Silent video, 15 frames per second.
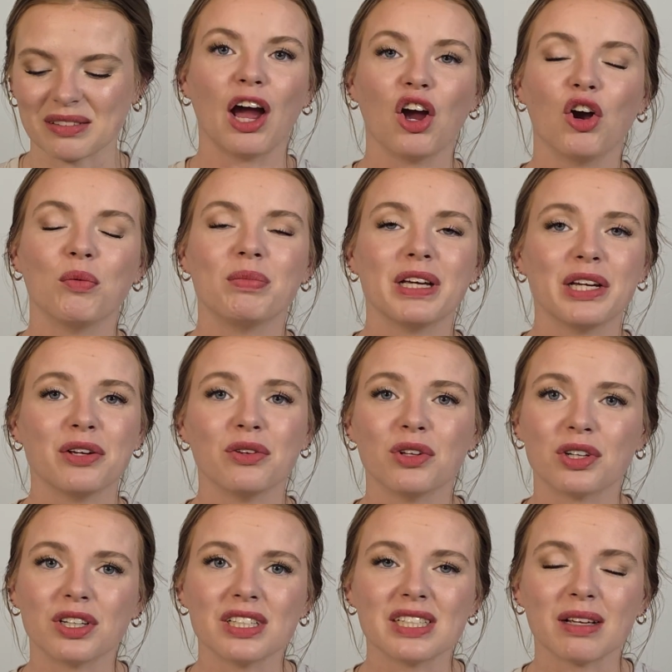I hope that you
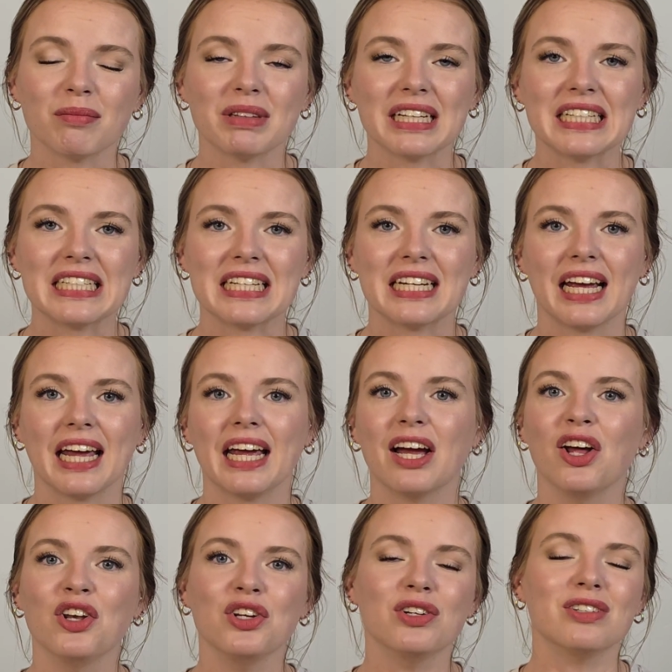learned something today,
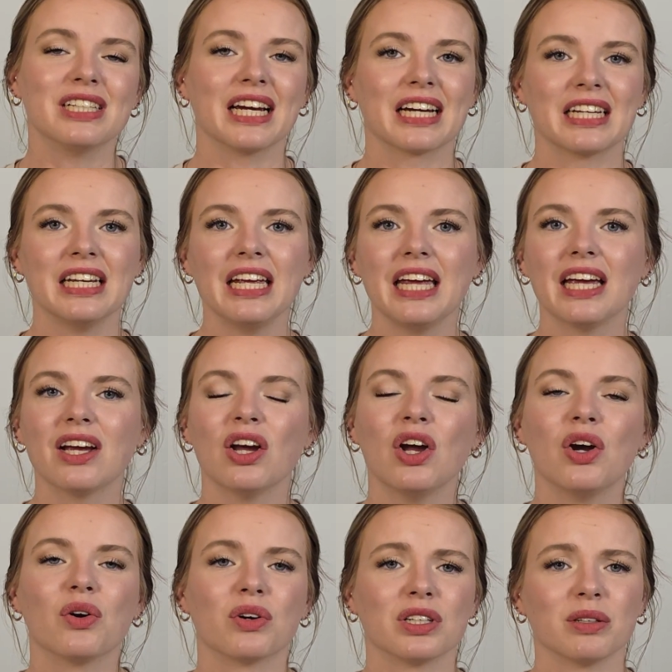a new technique
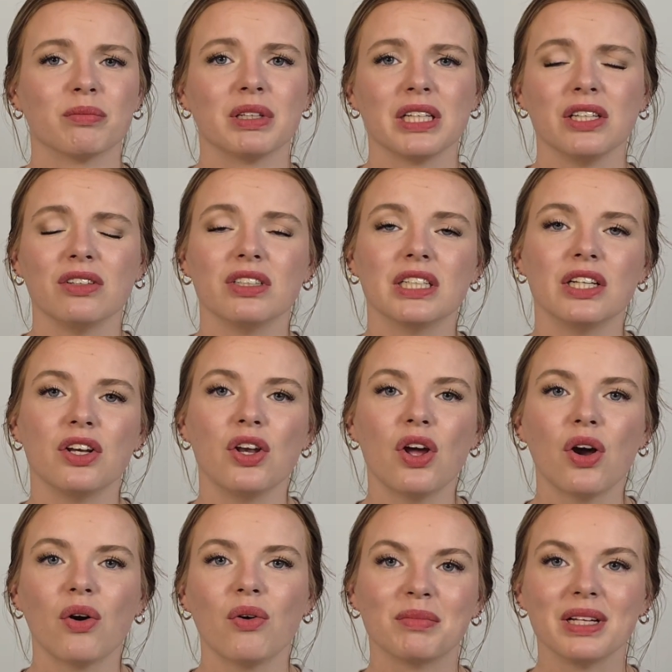or something you didn't
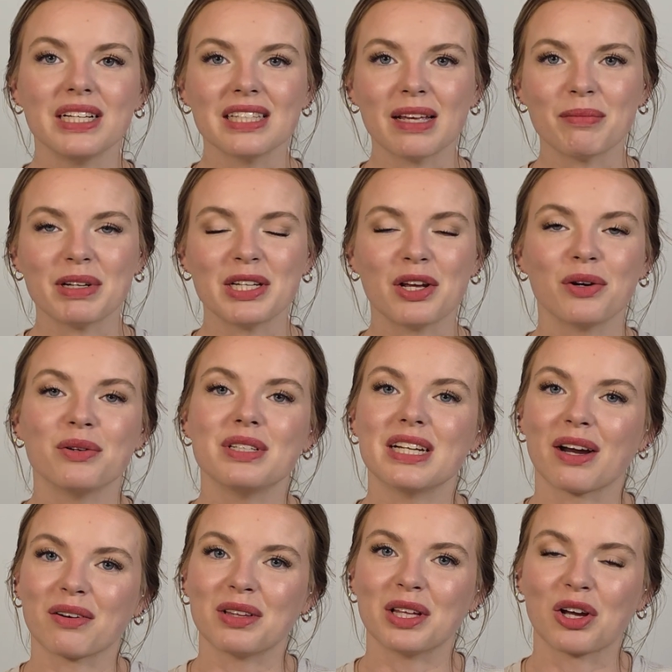know. Please let me know
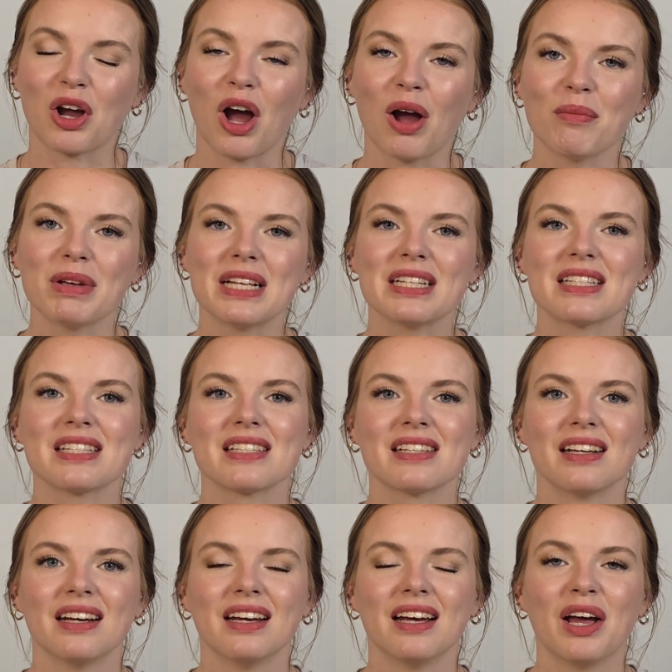down in the comments
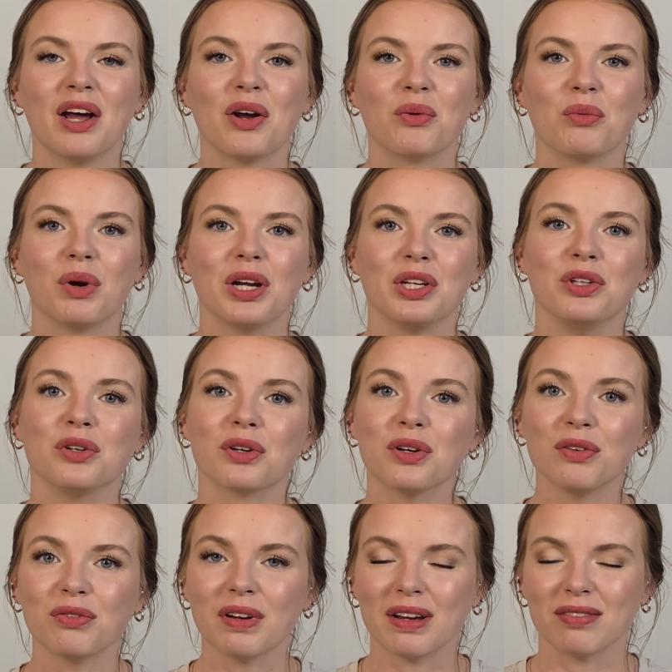what your
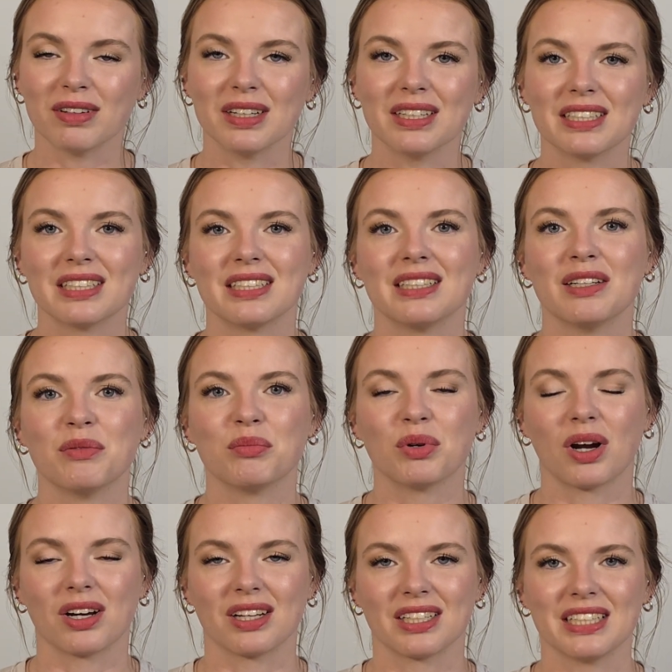favorite
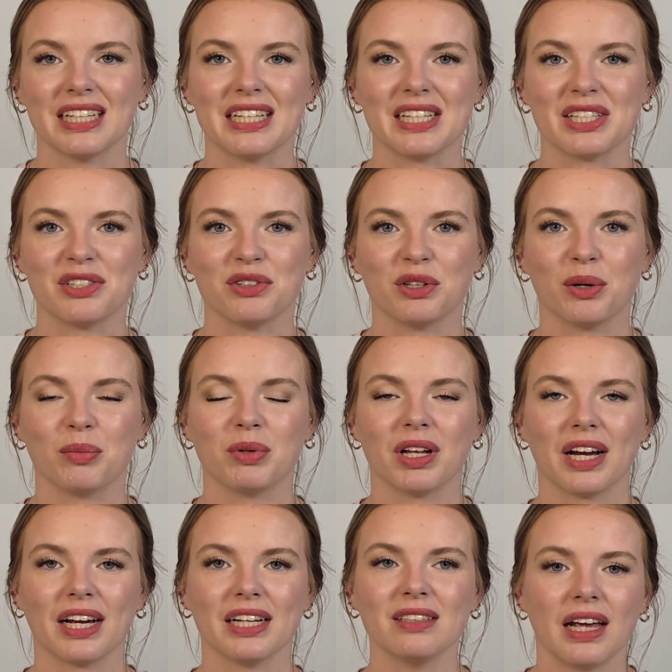product is to
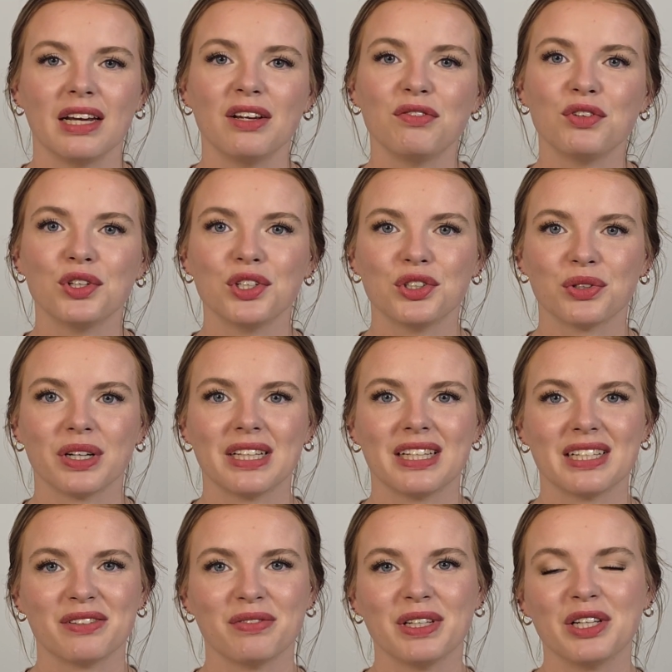apply. And if you enjoyed
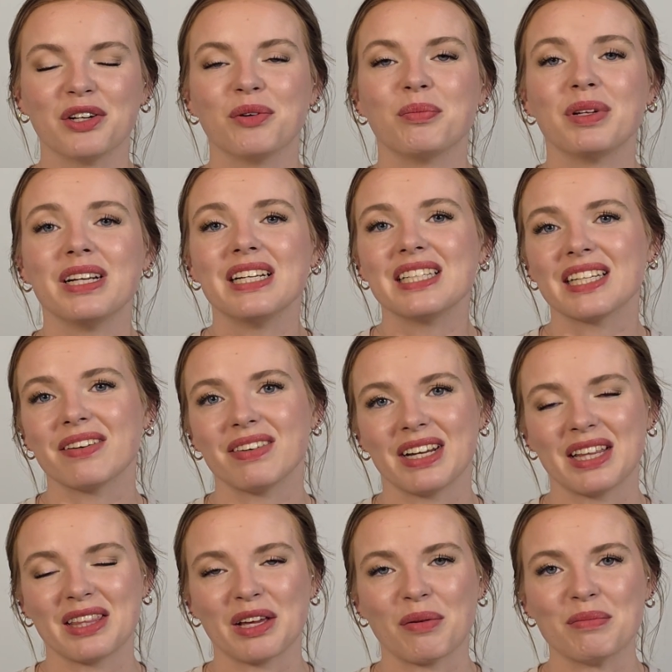this video, please give it
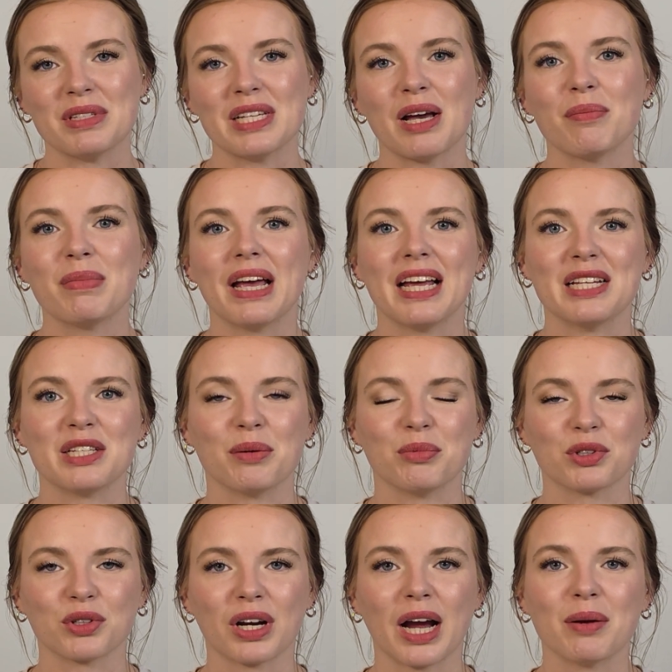a thumbs up and
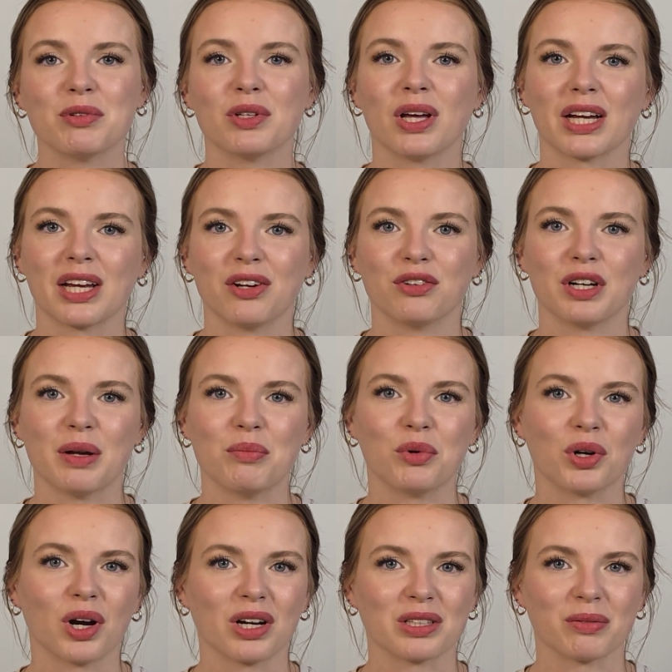subscribe so I can create
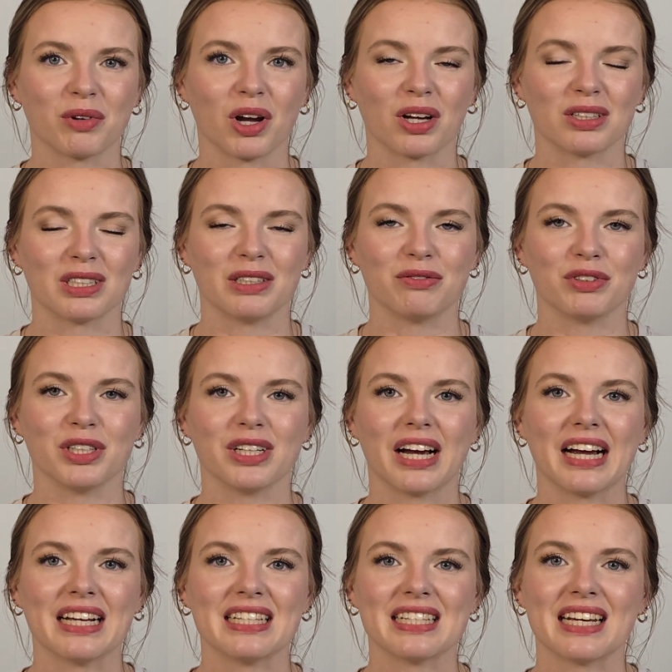more awesome content for you
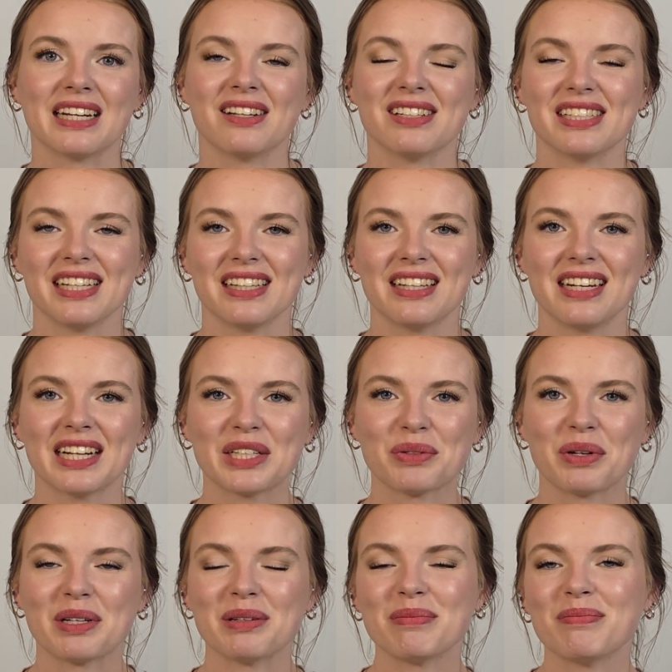guys. And I'll see you in the next
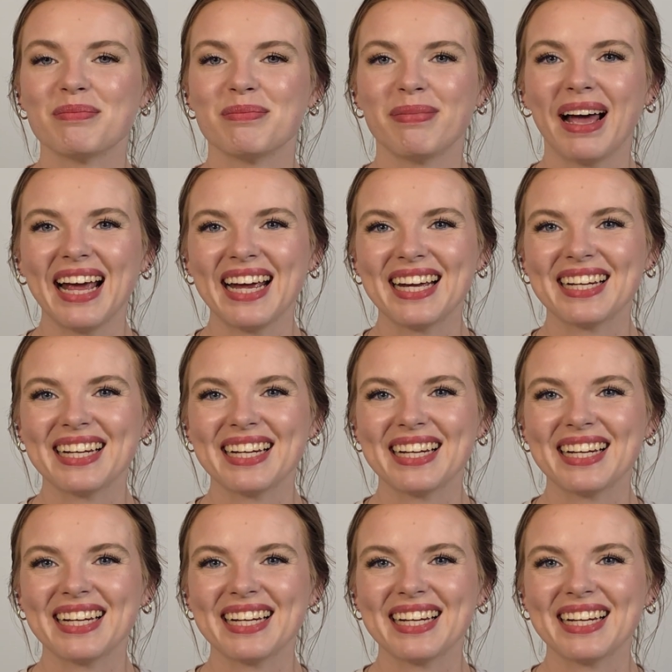one. Bye!